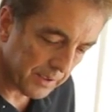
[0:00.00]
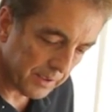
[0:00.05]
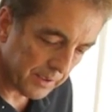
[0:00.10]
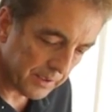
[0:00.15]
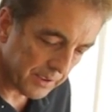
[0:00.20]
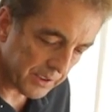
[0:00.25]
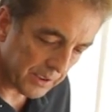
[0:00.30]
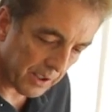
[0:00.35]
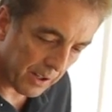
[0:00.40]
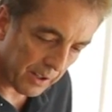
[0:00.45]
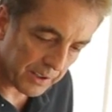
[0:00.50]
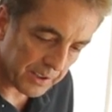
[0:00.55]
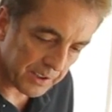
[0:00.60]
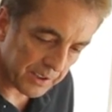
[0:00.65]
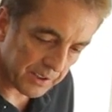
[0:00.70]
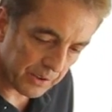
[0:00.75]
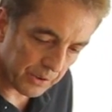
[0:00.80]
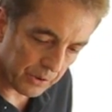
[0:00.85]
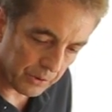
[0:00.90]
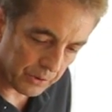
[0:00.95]
starts
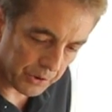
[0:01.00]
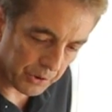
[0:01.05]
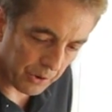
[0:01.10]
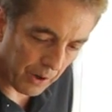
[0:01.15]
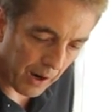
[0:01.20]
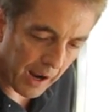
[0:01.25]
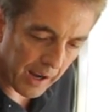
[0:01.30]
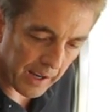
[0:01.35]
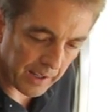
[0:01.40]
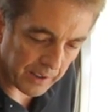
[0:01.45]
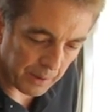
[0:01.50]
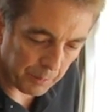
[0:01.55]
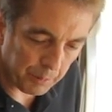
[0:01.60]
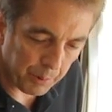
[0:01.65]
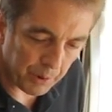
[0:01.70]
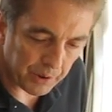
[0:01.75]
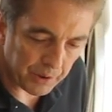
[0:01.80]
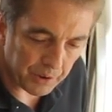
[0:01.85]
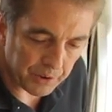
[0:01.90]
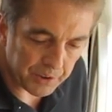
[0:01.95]
to dry and you
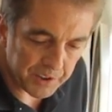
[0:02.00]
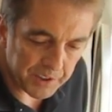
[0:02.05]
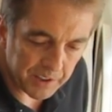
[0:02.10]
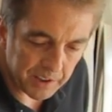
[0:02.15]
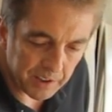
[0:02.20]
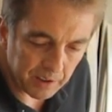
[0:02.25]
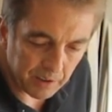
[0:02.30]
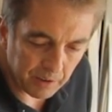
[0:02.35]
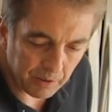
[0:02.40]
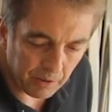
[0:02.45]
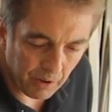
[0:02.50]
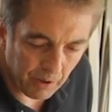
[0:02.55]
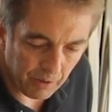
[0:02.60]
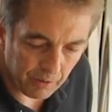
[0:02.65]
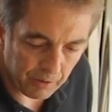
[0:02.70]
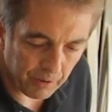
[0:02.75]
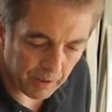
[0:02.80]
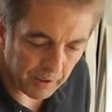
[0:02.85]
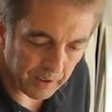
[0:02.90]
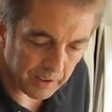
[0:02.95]
put your sealer
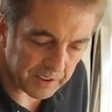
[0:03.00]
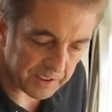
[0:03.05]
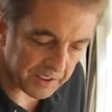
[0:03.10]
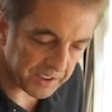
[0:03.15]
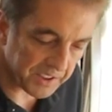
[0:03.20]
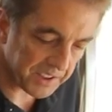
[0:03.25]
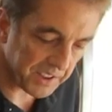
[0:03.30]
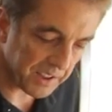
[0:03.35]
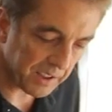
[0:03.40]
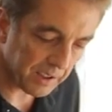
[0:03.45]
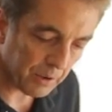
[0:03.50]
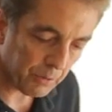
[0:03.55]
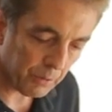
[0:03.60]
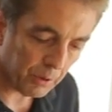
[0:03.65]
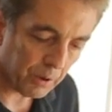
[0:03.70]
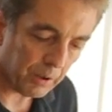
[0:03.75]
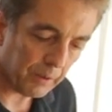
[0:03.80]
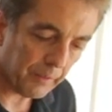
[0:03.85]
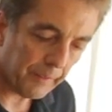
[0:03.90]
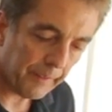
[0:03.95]
over it, because the sealer
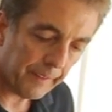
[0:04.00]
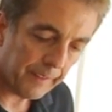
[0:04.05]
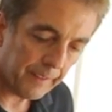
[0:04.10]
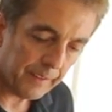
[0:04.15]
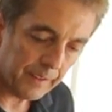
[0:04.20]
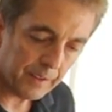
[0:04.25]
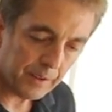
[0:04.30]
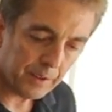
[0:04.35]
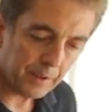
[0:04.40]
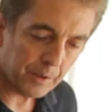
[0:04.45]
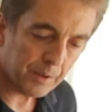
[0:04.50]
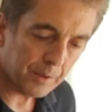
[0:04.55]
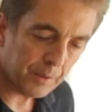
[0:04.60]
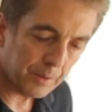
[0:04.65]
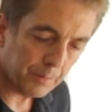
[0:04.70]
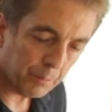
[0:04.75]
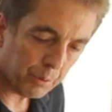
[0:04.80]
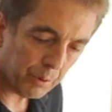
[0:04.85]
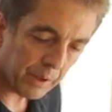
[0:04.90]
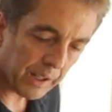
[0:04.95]
will
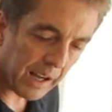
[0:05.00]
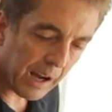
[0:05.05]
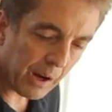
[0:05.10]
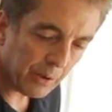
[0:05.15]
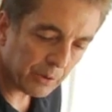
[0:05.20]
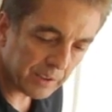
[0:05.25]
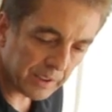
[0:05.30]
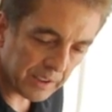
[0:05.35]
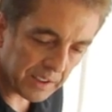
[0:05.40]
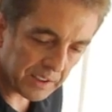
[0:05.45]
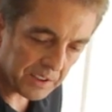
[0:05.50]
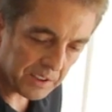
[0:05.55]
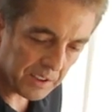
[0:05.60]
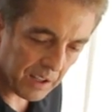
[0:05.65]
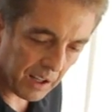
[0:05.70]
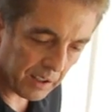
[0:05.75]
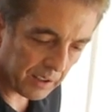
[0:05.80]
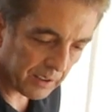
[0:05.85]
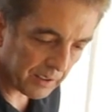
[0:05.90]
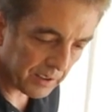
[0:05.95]
bring out these
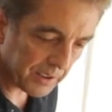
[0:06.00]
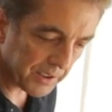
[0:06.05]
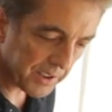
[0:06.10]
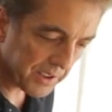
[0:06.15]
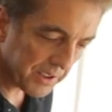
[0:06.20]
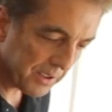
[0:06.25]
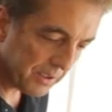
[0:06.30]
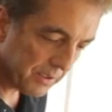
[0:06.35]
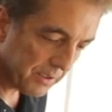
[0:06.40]
colors.